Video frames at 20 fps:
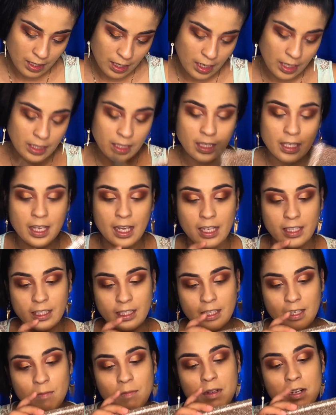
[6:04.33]
Just a
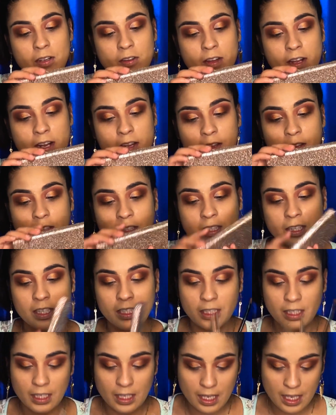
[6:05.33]
kiss. I'm gonna go ahead and use
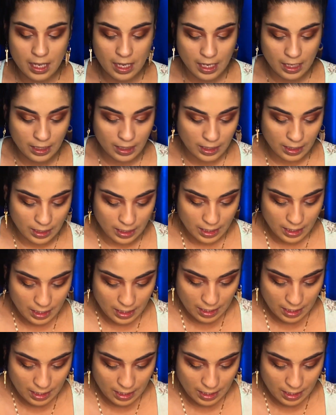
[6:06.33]
Just a Kiss.